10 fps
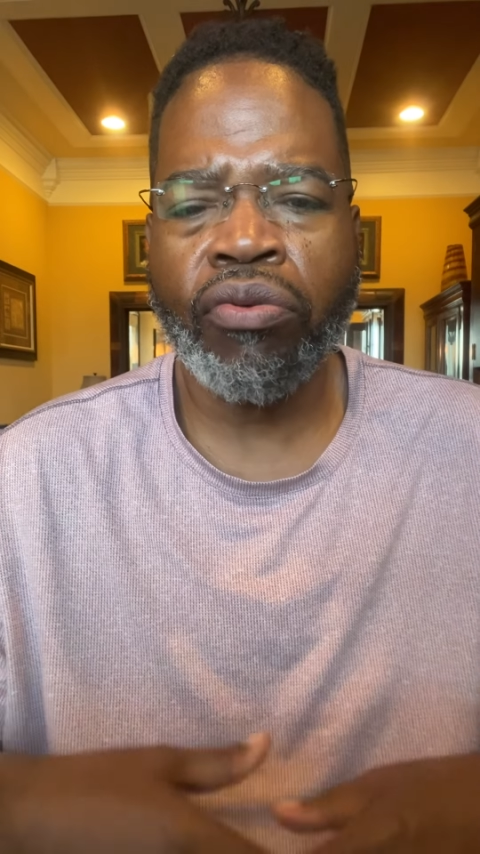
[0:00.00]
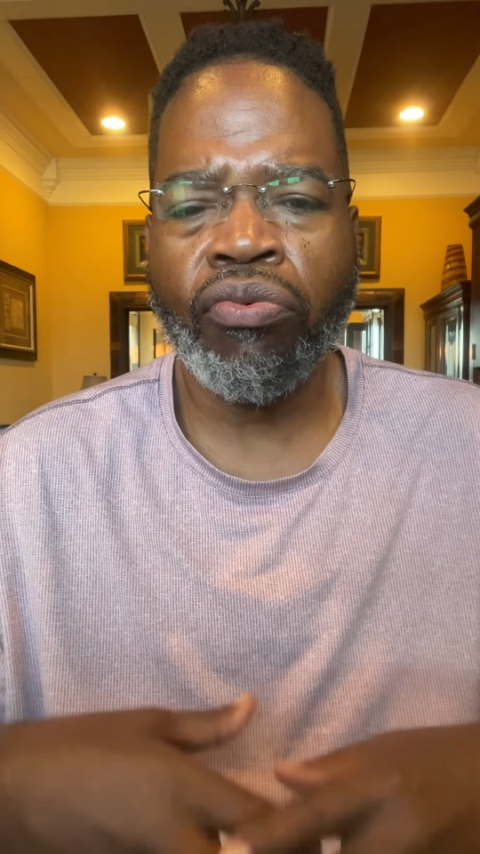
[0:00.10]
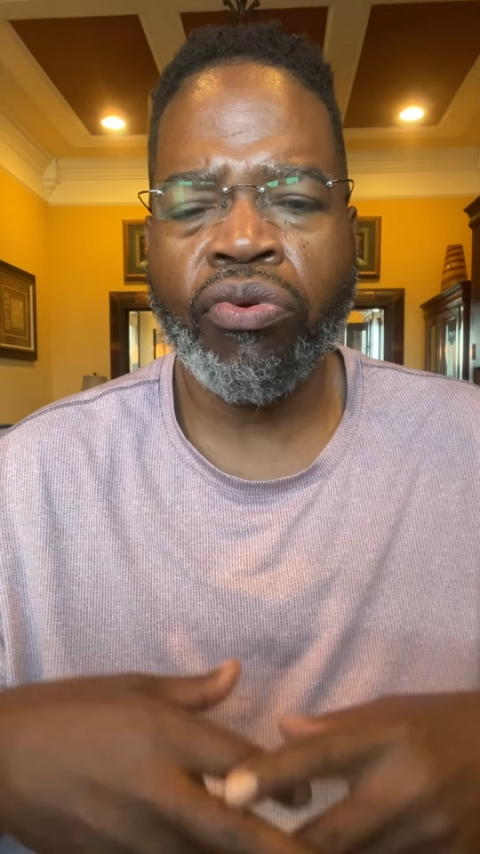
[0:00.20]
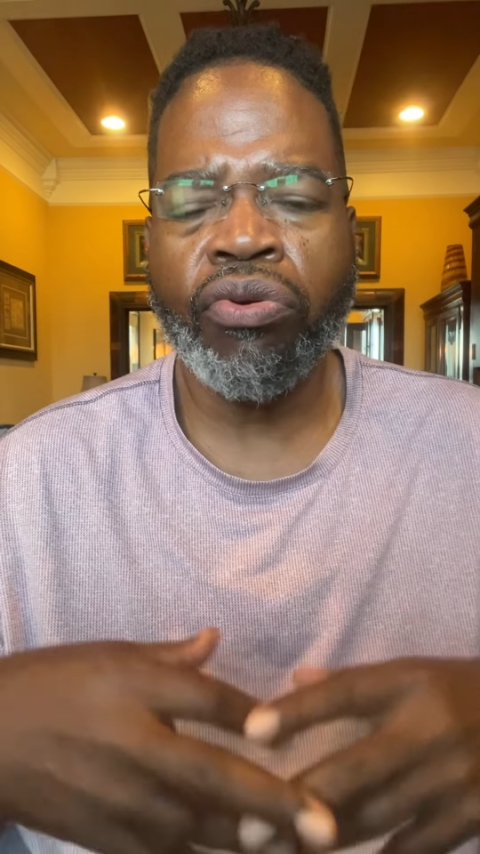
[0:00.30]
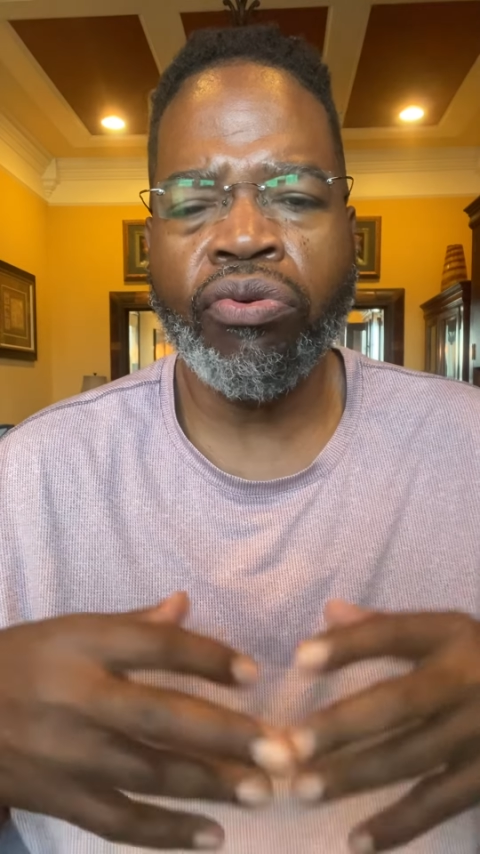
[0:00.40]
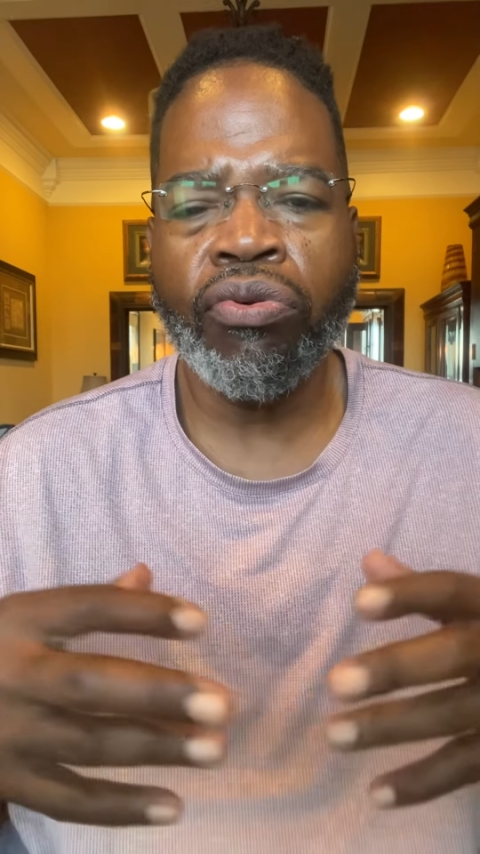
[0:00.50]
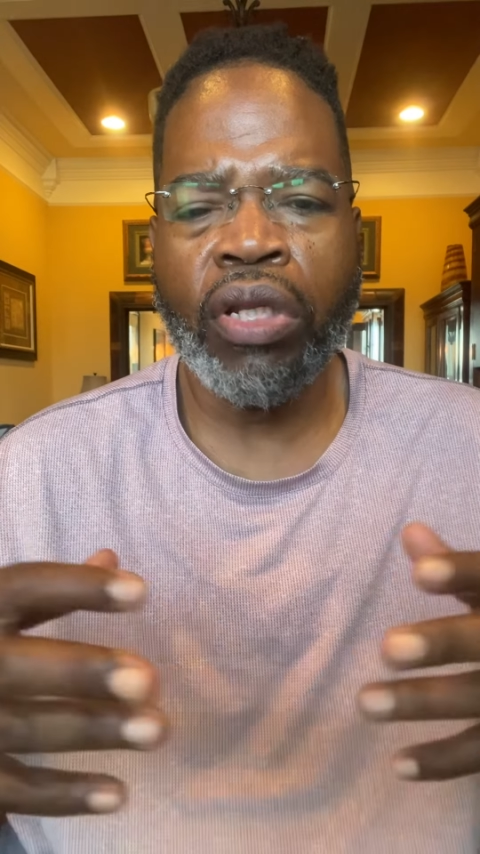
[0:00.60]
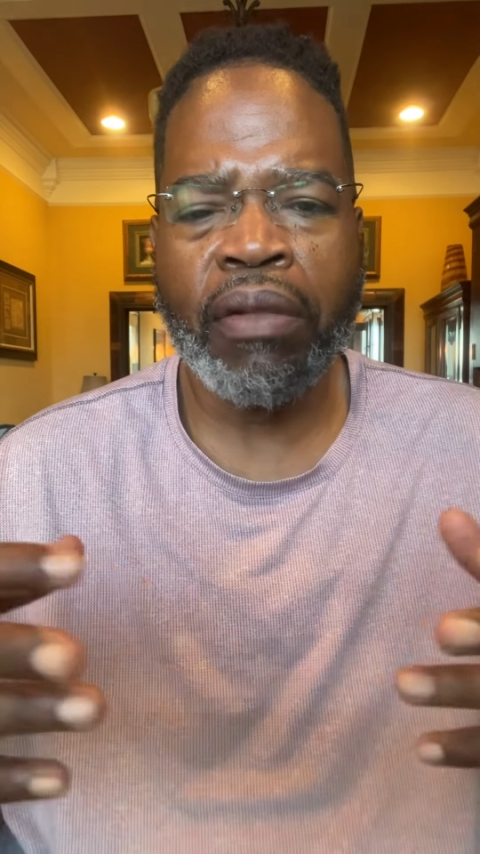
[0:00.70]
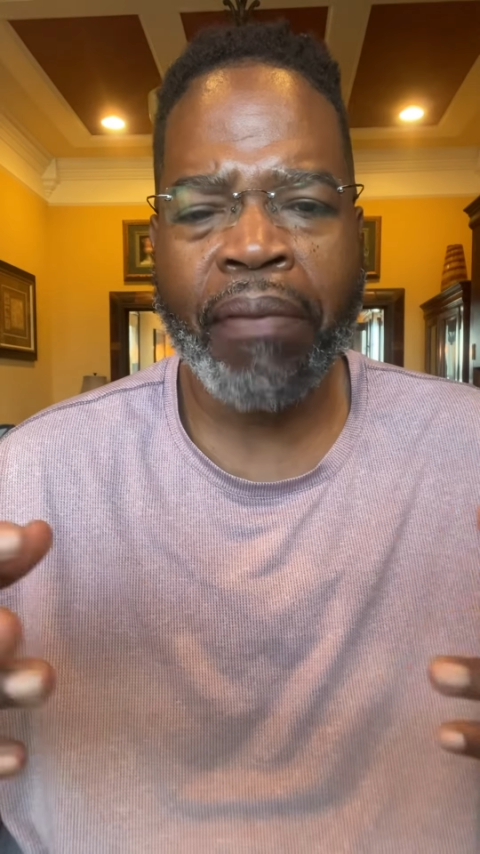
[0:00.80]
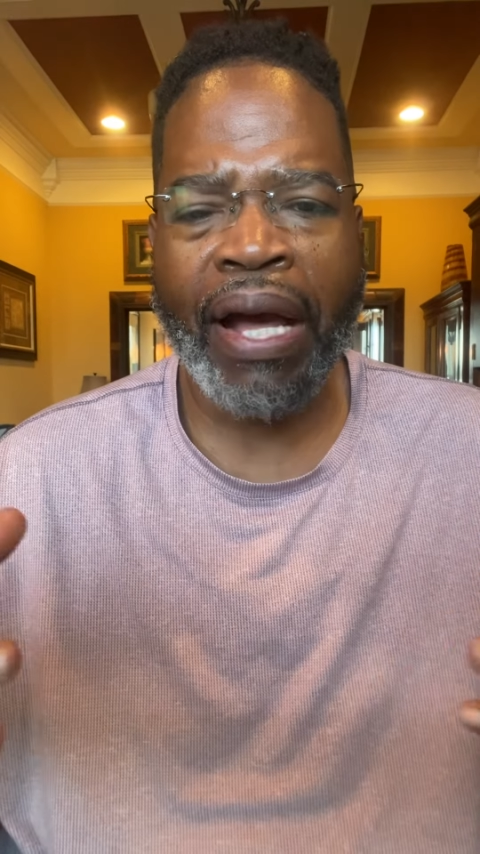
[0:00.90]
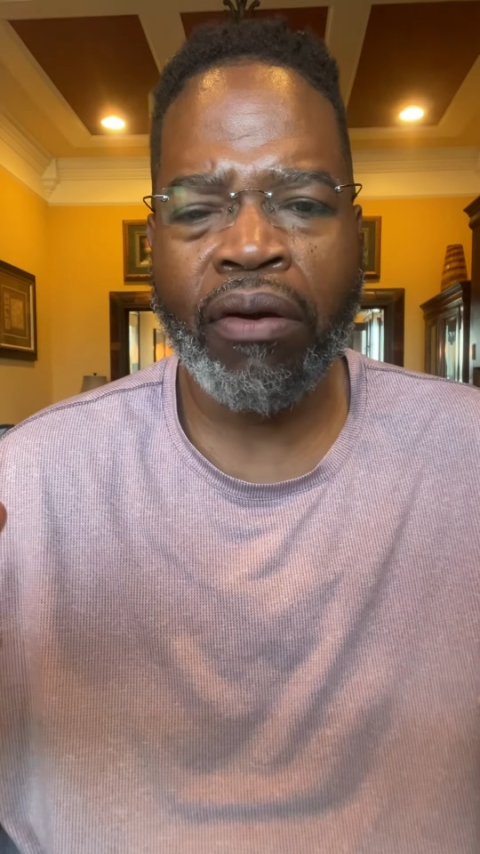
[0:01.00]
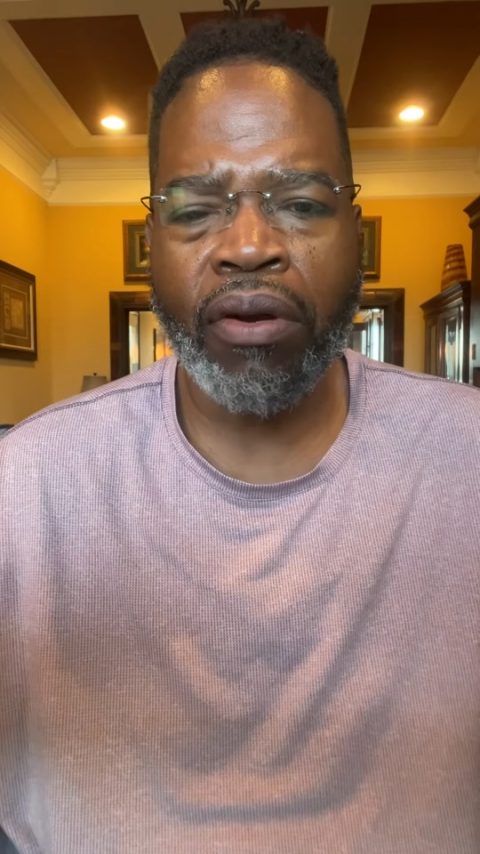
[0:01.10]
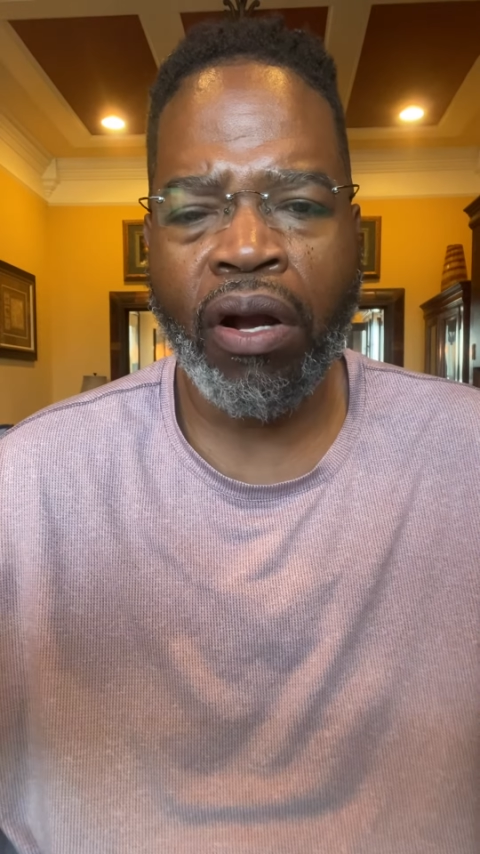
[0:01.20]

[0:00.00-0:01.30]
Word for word: rule and mount